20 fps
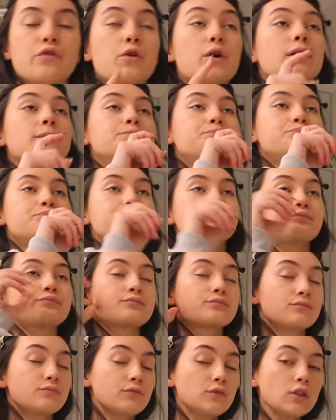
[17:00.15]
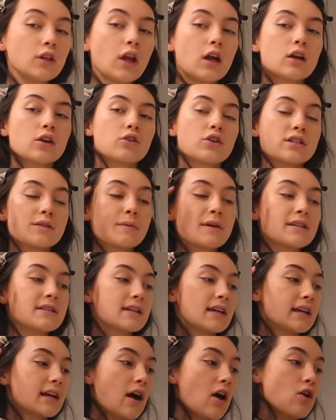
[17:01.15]
for Christmas,
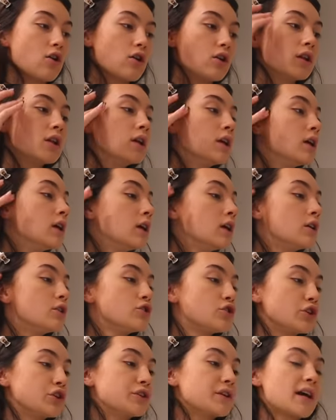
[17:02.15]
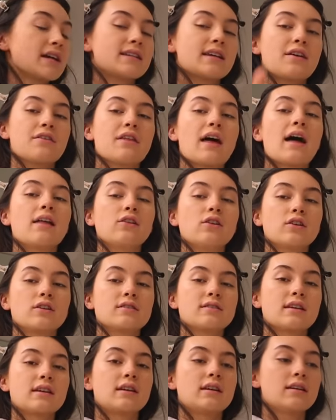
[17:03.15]
and I'll show you guys how that
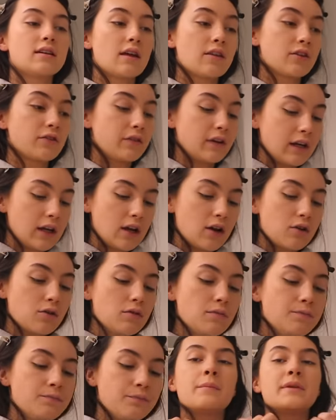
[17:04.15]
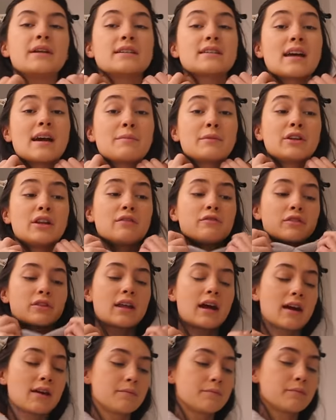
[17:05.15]
looks in another video because I'm in love with
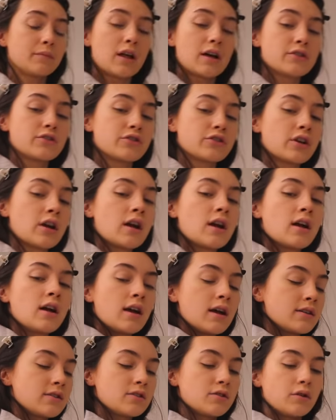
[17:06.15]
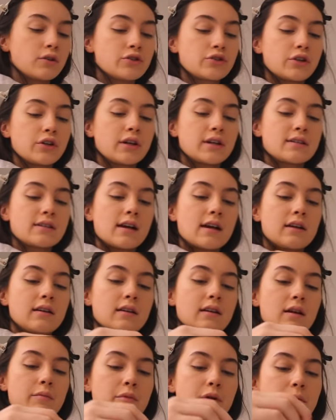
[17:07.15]
that blush. So I'll show you guys that in
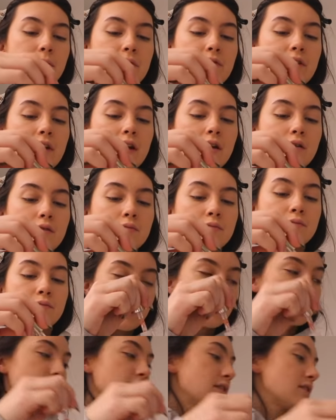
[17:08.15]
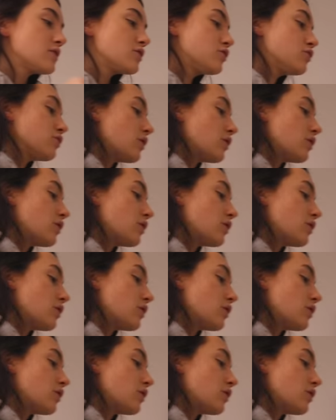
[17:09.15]
an upcoming video. Apparently this